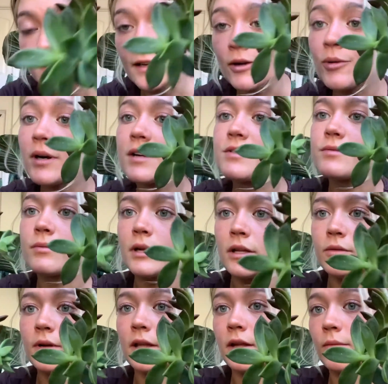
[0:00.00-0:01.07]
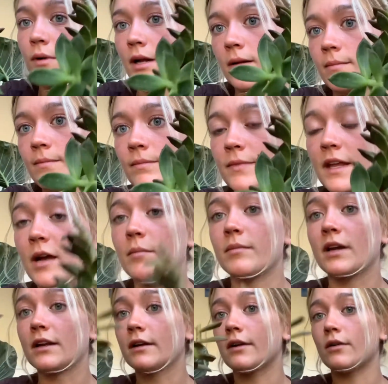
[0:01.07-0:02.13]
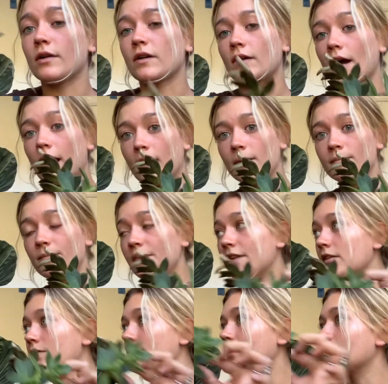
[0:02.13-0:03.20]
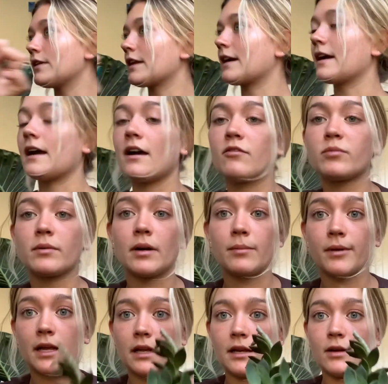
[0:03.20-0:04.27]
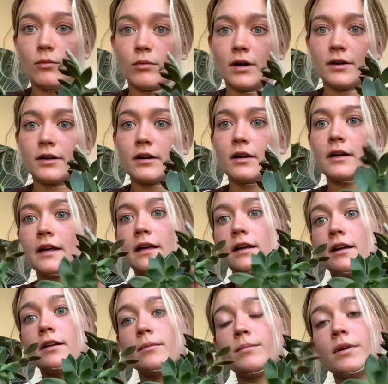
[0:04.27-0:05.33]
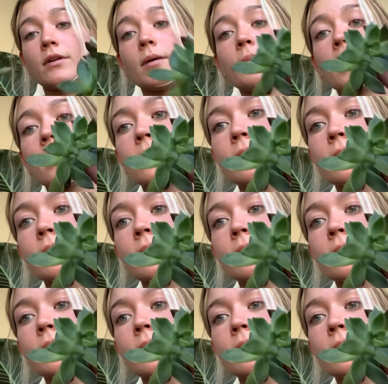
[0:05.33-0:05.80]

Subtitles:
it works really, really well. I'm gonna go grab the few that I have propagating in water and be right back.